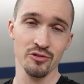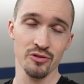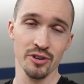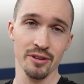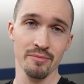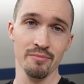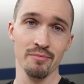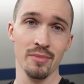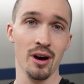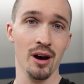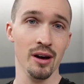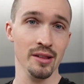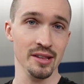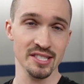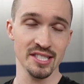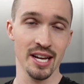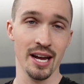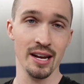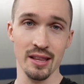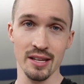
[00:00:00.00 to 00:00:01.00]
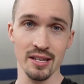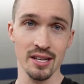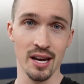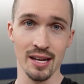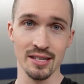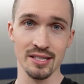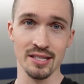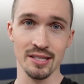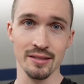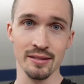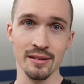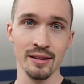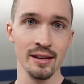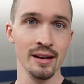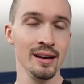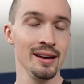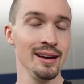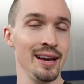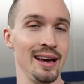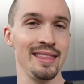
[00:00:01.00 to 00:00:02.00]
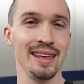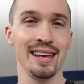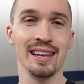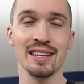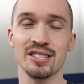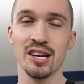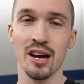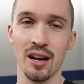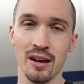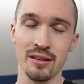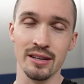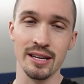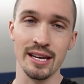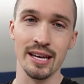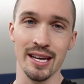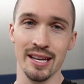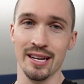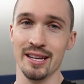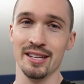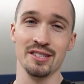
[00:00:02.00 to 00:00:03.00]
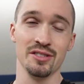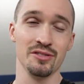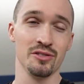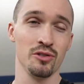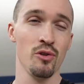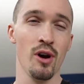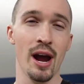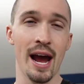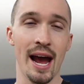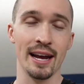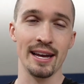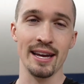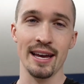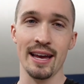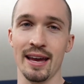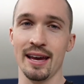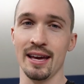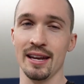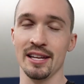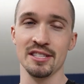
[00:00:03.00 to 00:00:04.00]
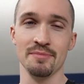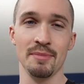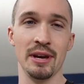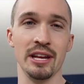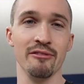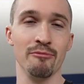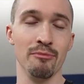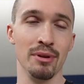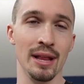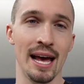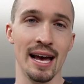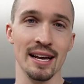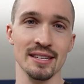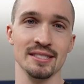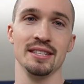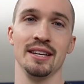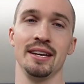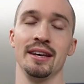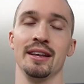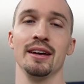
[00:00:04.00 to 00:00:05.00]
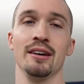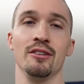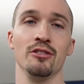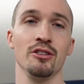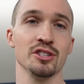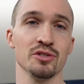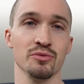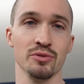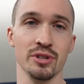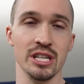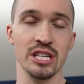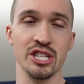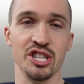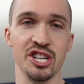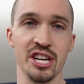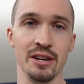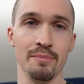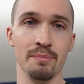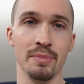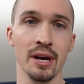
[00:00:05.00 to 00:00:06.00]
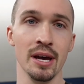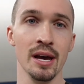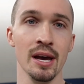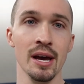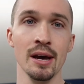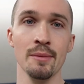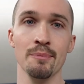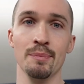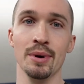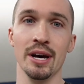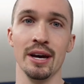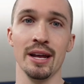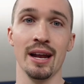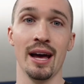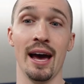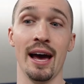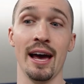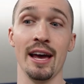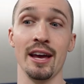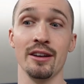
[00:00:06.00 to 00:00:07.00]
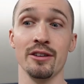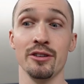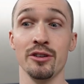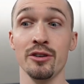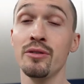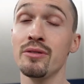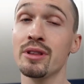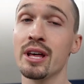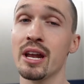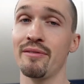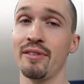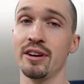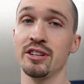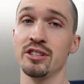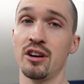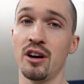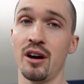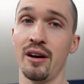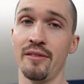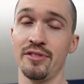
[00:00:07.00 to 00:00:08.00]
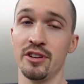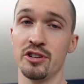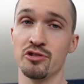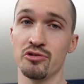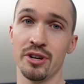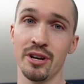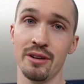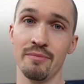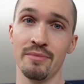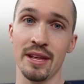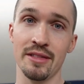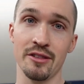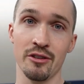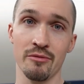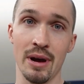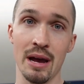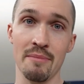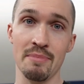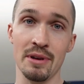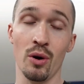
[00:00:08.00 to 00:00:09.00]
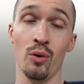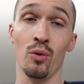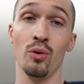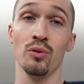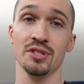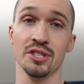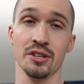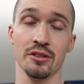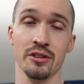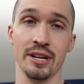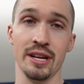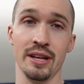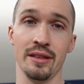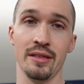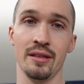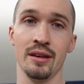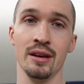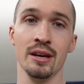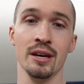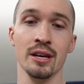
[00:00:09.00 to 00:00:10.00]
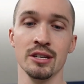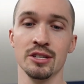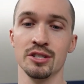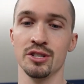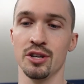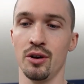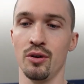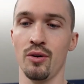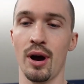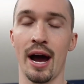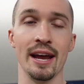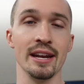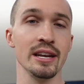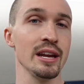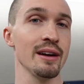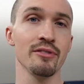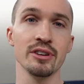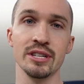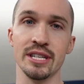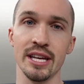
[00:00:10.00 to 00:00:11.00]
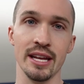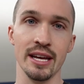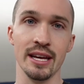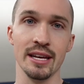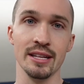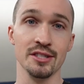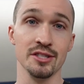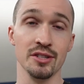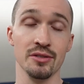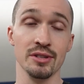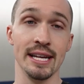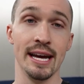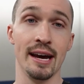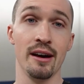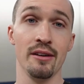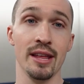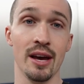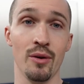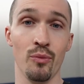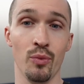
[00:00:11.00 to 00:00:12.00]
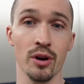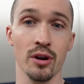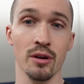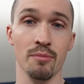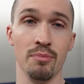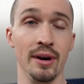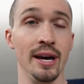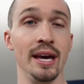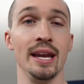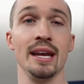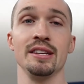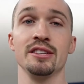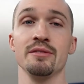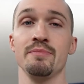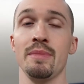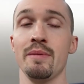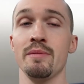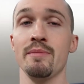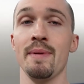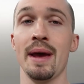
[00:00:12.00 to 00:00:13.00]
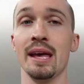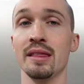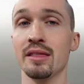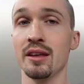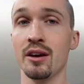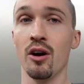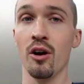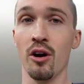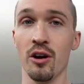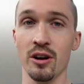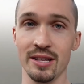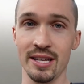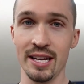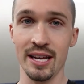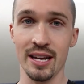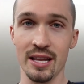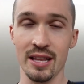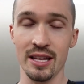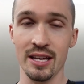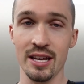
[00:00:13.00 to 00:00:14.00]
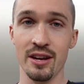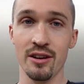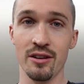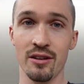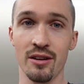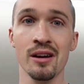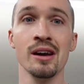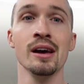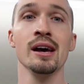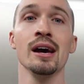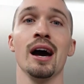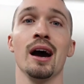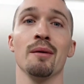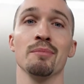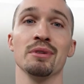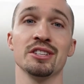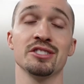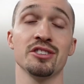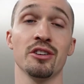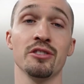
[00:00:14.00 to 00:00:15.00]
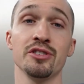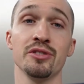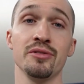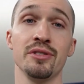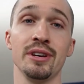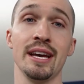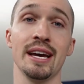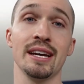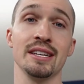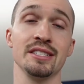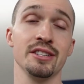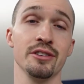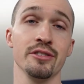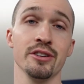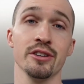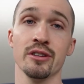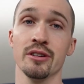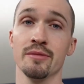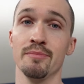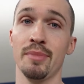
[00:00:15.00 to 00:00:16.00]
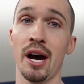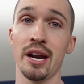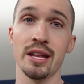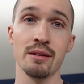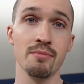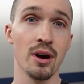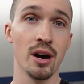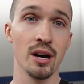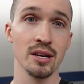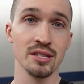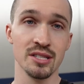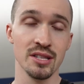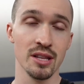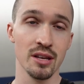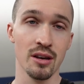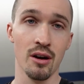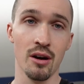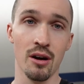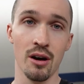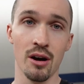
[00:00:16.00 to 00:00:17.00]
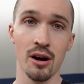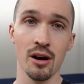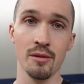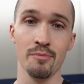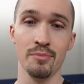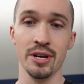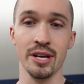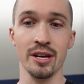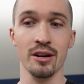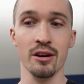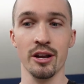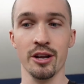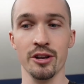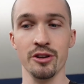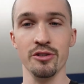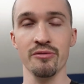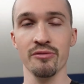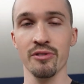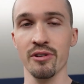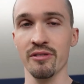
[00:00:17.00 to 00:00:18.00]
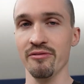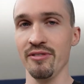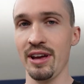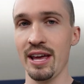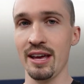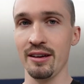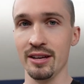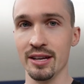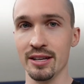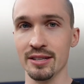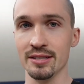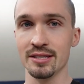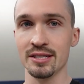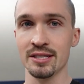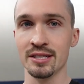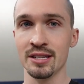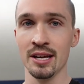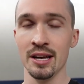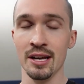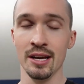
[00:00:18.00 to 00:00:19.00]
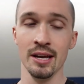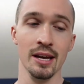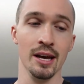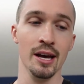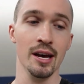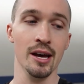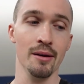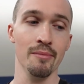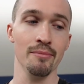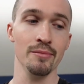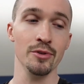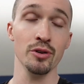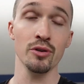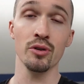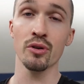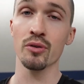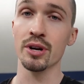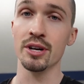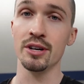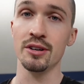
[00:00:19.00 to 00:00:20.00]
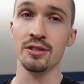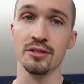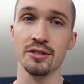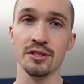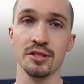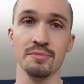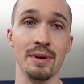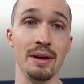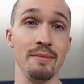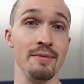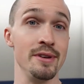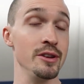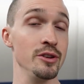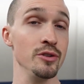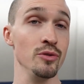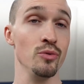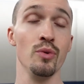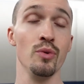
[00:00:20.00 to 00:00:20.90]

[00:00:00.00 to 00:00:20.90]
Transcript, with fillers: trim on the side of the Datsun. I think it's ugly and it's cracking and it's made of plastic and it looks really cheap. But I knew that if I took off the trim that there might be holes underneath. So I never did it. And so now that we're planning to maybe paint the car at the end of the year, I'm gonna start doing exterior body mods to the car, putting on a new front valence, um, new grills, maybe a new